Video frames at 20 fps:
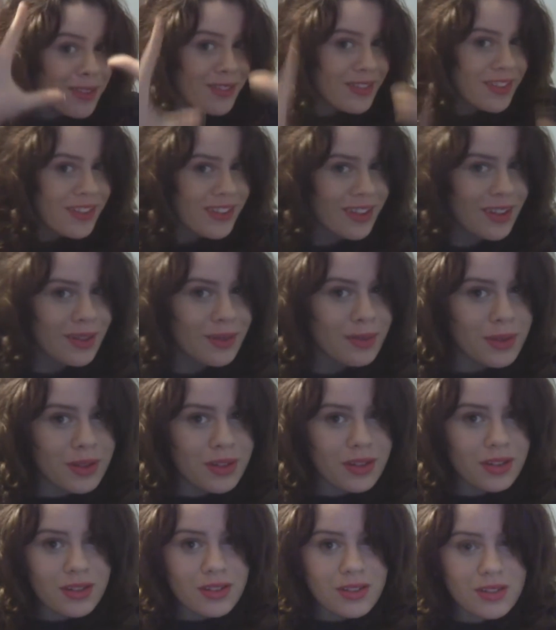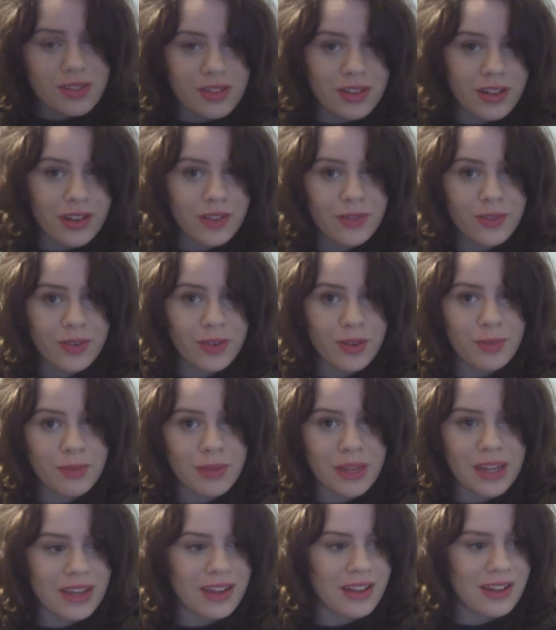me become. Sorry for
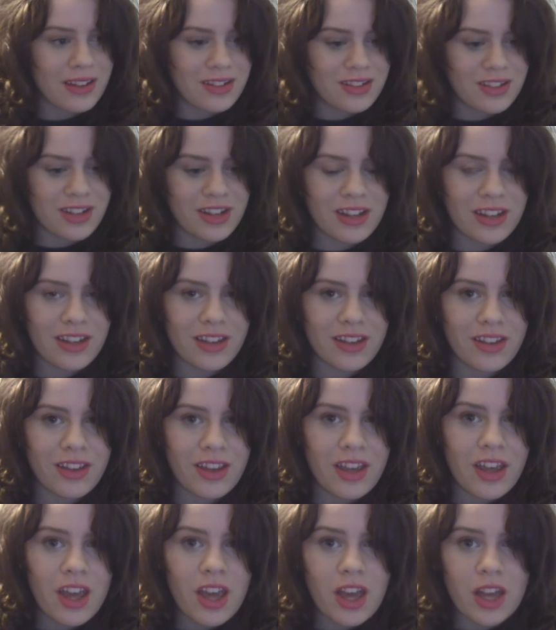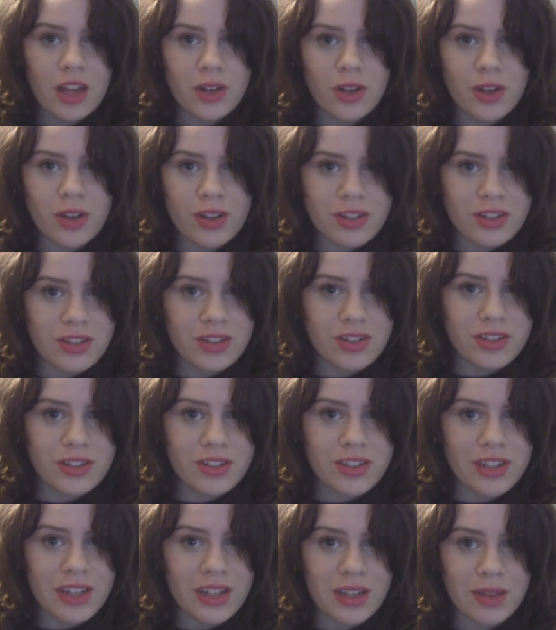not being energetic. A nurse
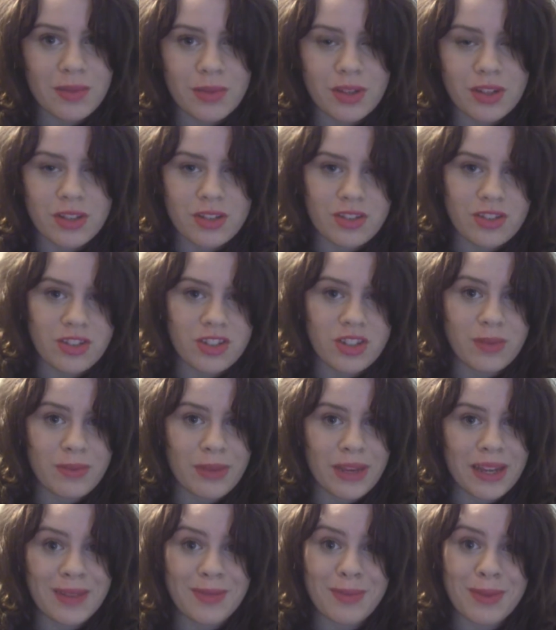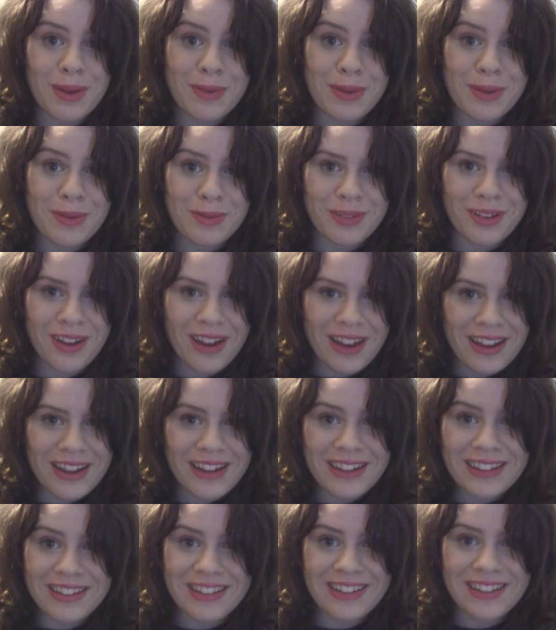just came and she made my mum
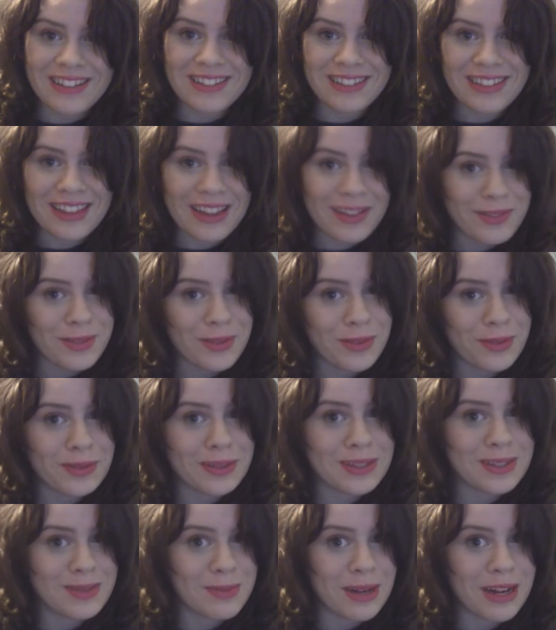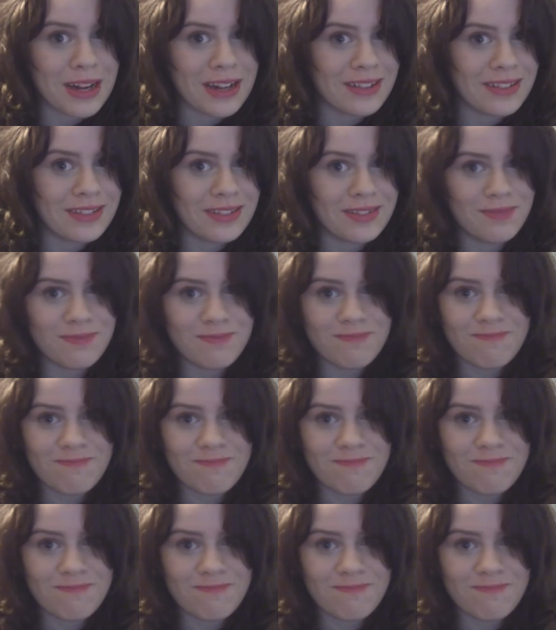cry and then left with a smile.